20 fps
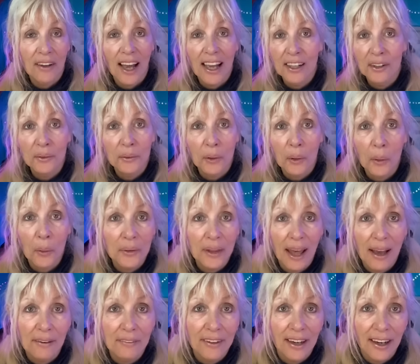I don't go
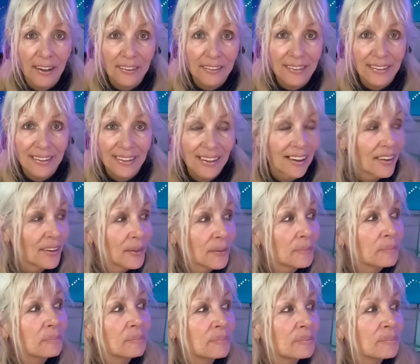that route. You know,